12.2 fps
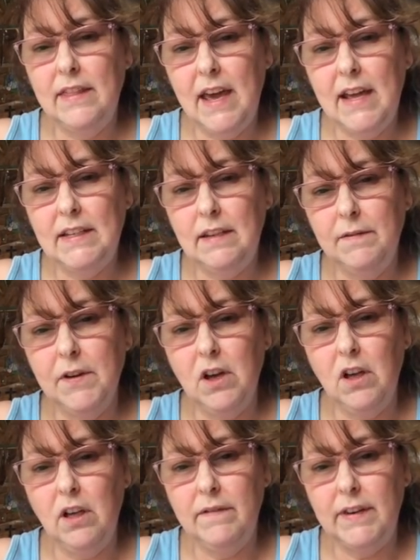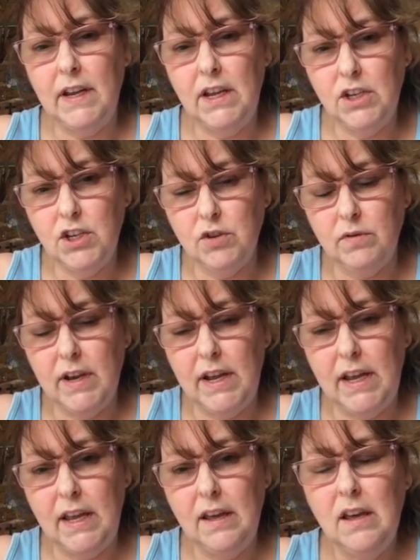that difficult of an
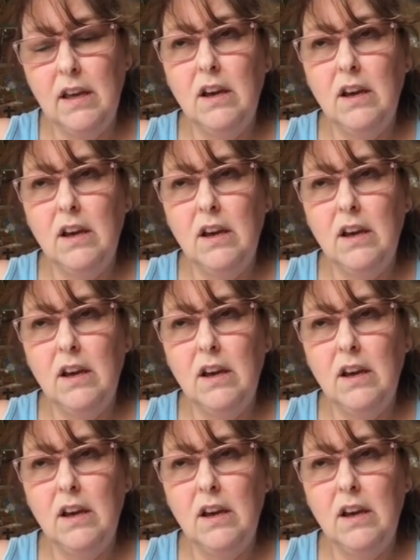injury